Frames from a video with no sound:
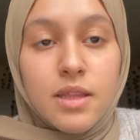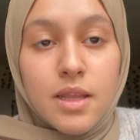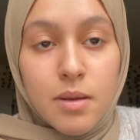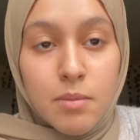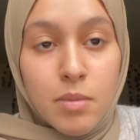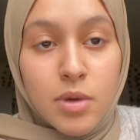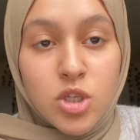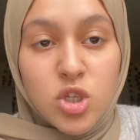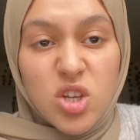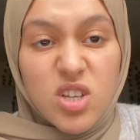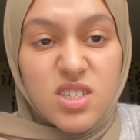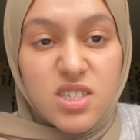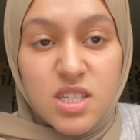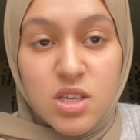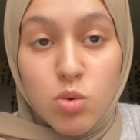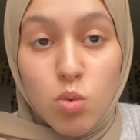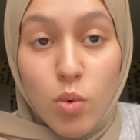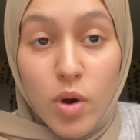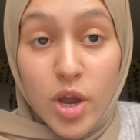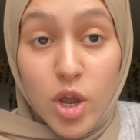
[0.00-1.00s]
them and you're
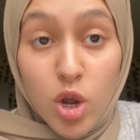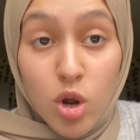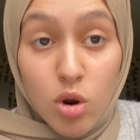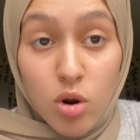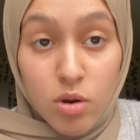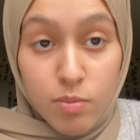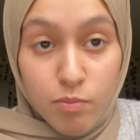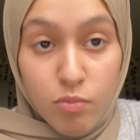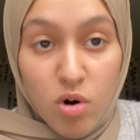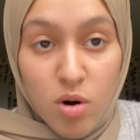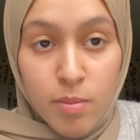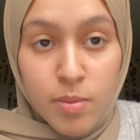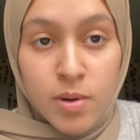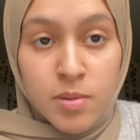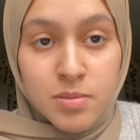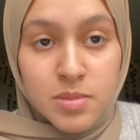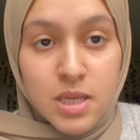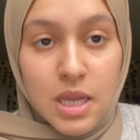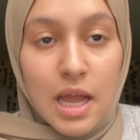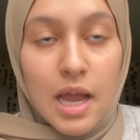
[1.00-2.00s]
seeing where your
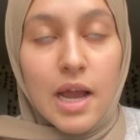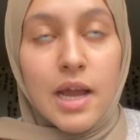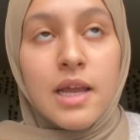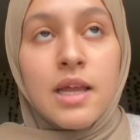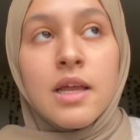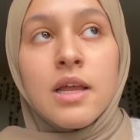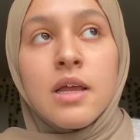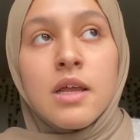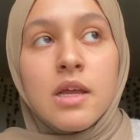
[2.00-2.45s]
problems lie,